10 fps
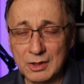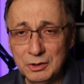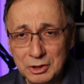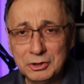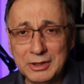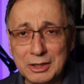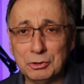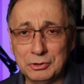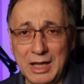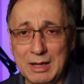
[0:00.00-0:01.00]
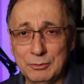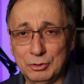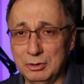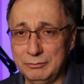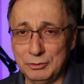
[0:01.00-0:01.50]
you need to take your time.
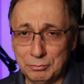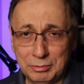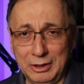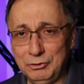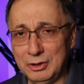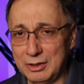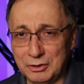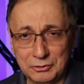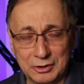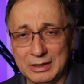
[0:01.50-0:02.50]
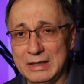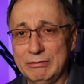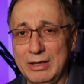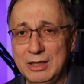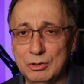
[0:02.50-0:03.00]
So if you're pressured and there's an
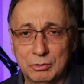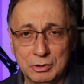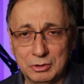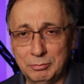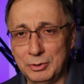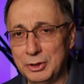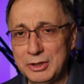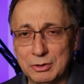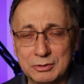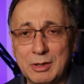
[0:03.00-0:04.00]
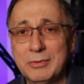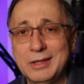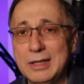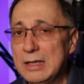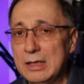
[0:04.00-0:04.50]
event or you're in a party or
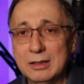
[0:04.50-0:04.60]
something,